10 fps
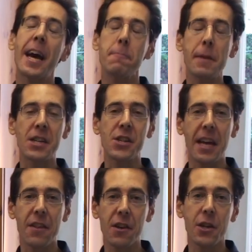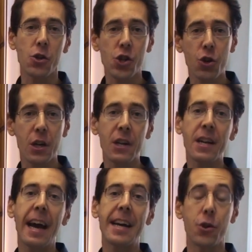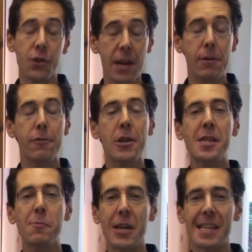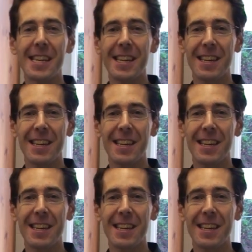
and mix together your sugar and your dairy-free spread.